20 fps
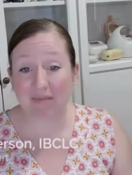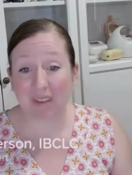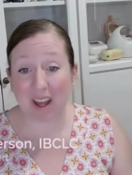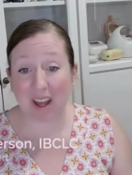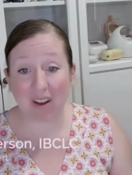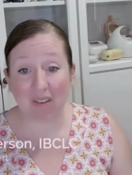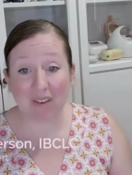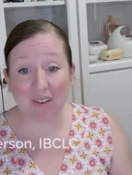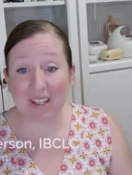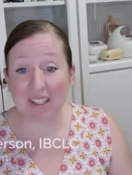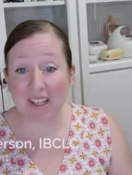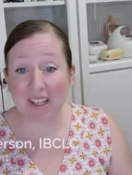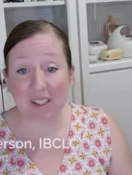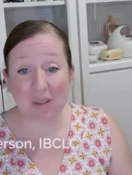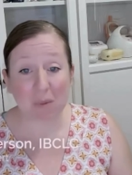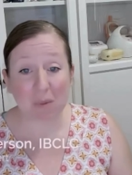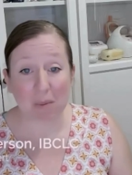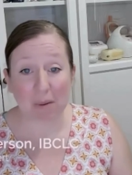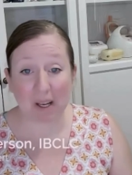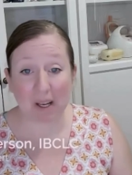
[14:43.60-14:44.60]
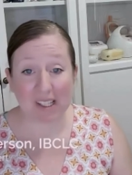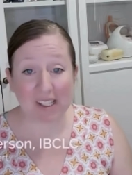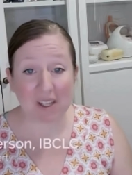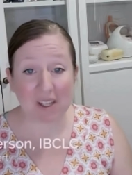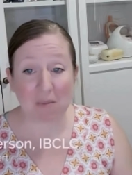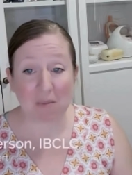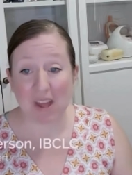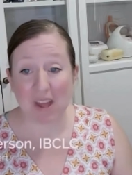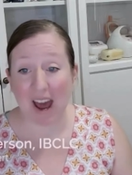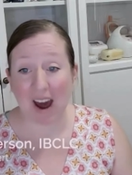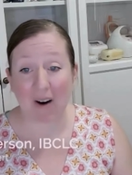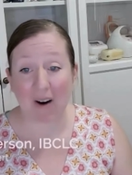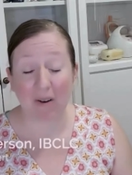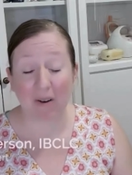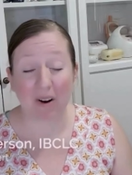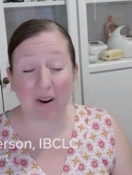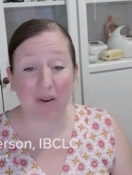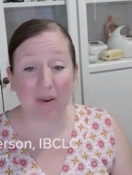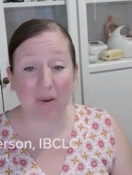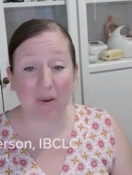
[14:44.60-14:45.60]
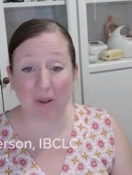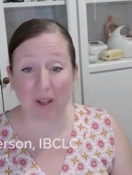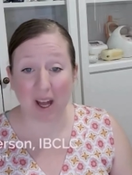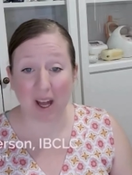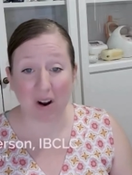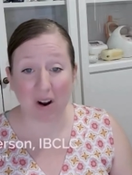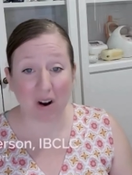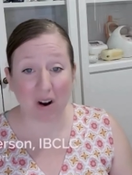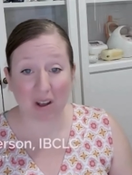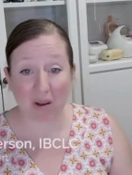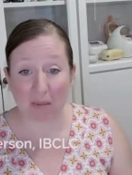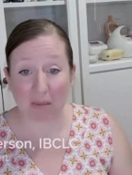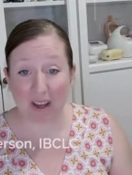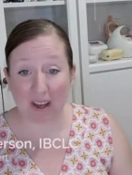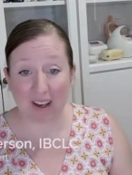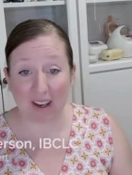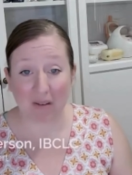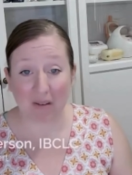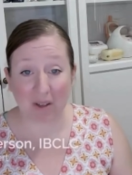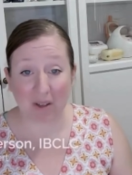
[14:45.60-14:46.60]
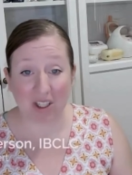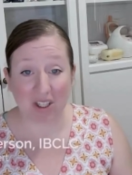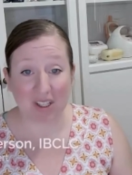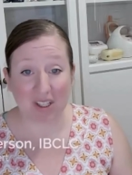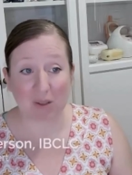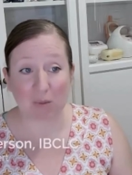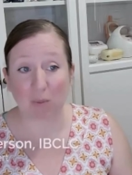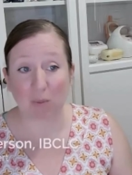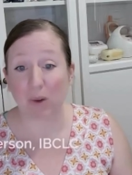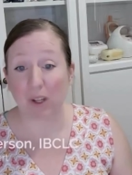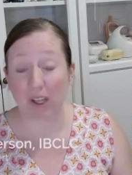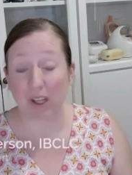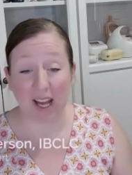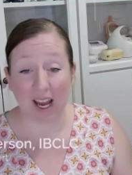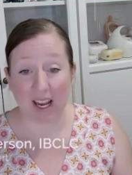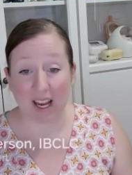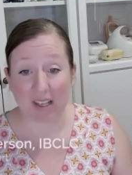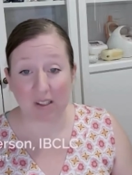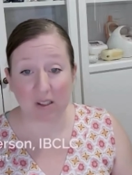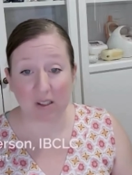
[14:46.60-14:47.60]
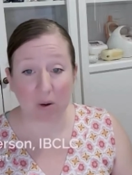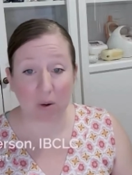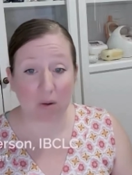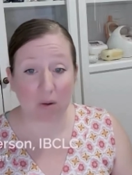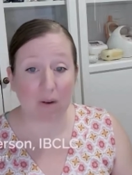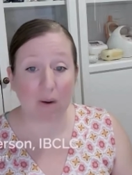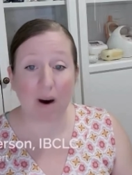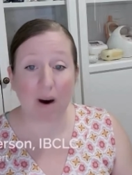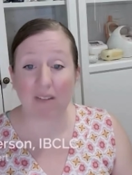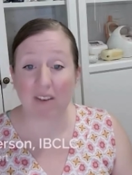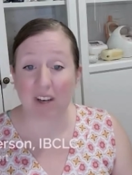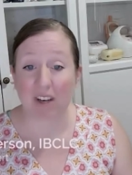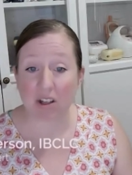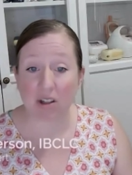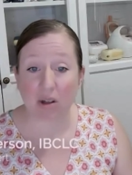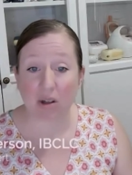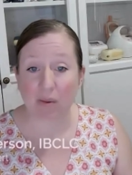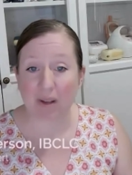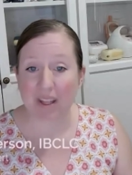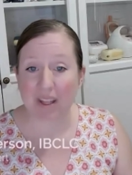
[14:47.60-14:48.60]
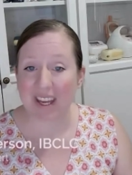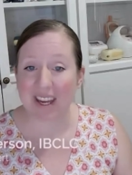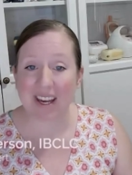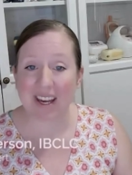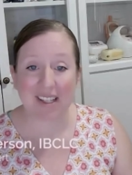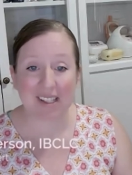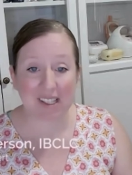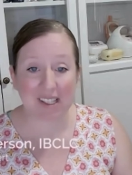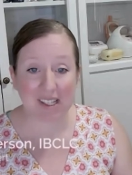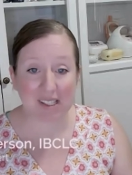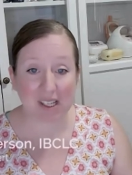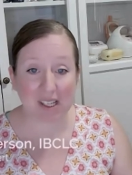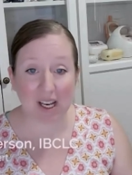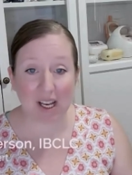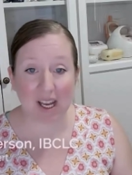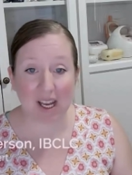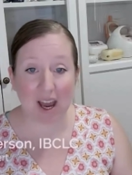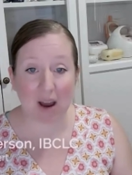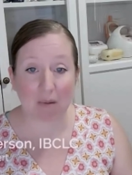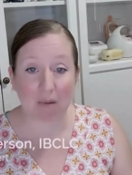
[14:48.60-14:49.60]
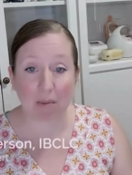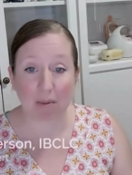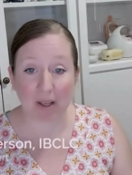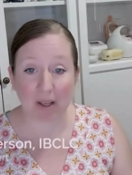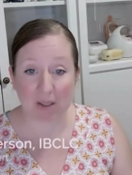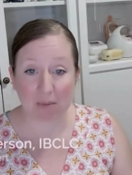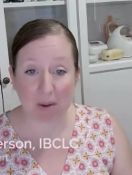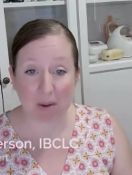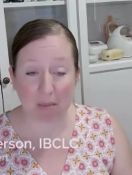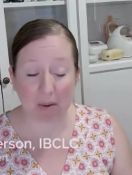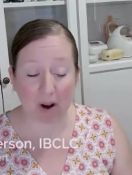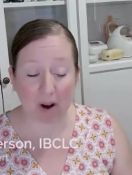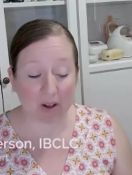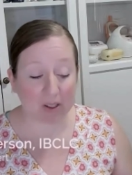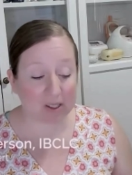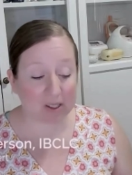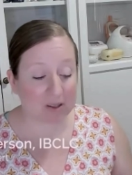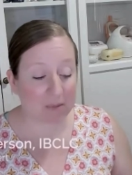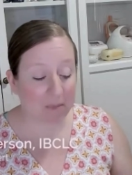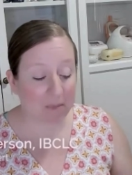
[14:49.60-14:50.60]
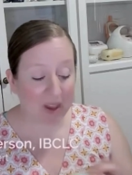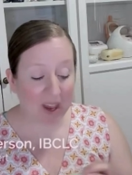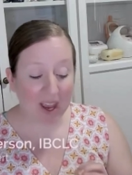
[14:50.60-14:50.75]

Elvie does replace them without a whole lot of argument, which is really nice. So if you have an issue with it, it's easy to get replacement parts.